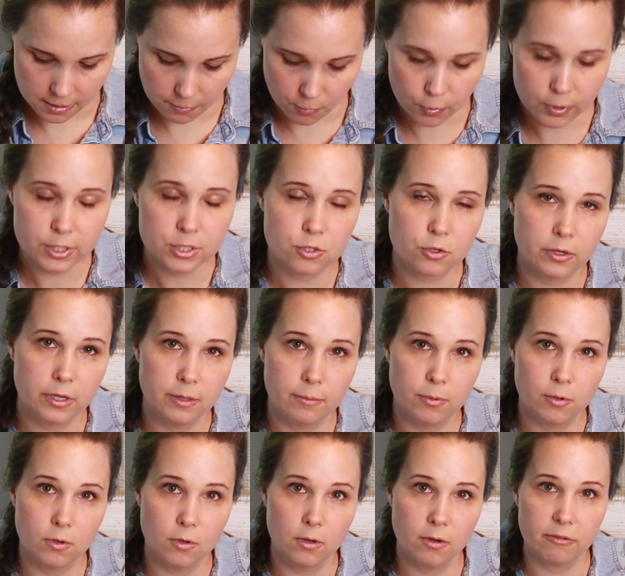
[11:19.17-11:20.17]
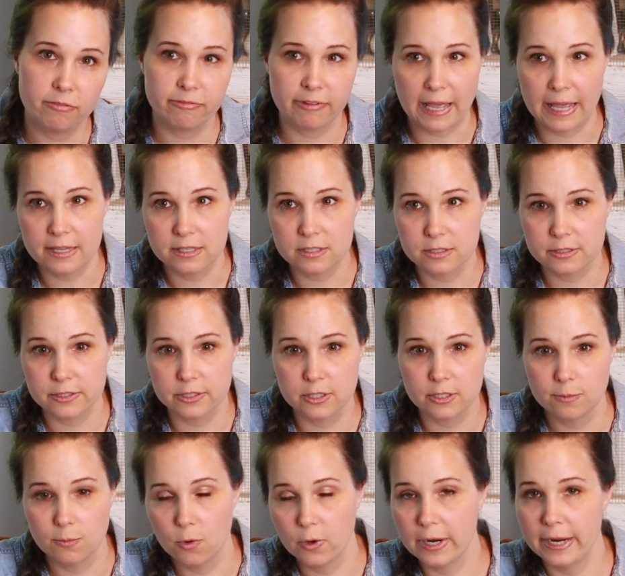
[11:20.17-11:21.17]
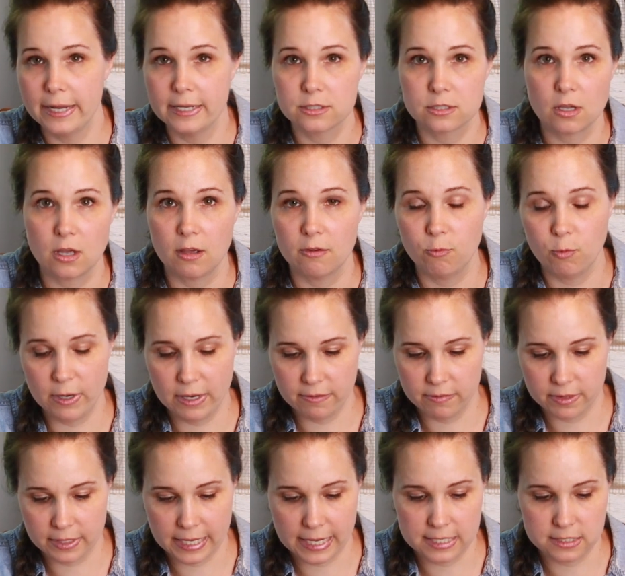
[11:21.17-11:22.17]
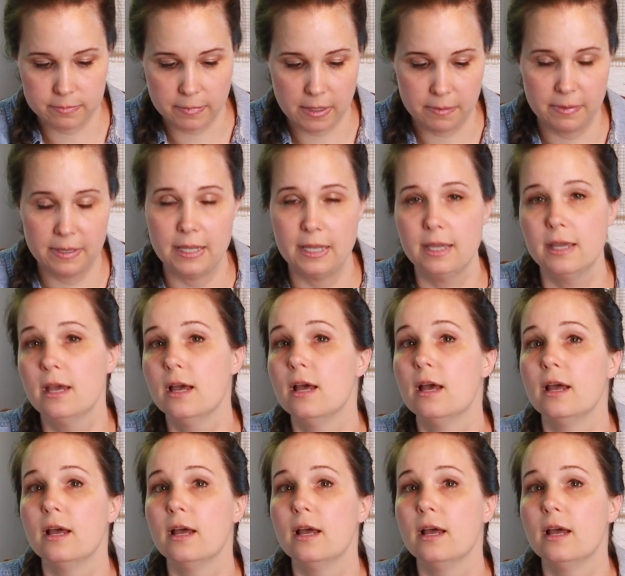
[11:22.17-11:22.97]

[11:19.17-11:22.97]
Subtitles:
more enjoyable, faster, more hands-off, whatever the case may be.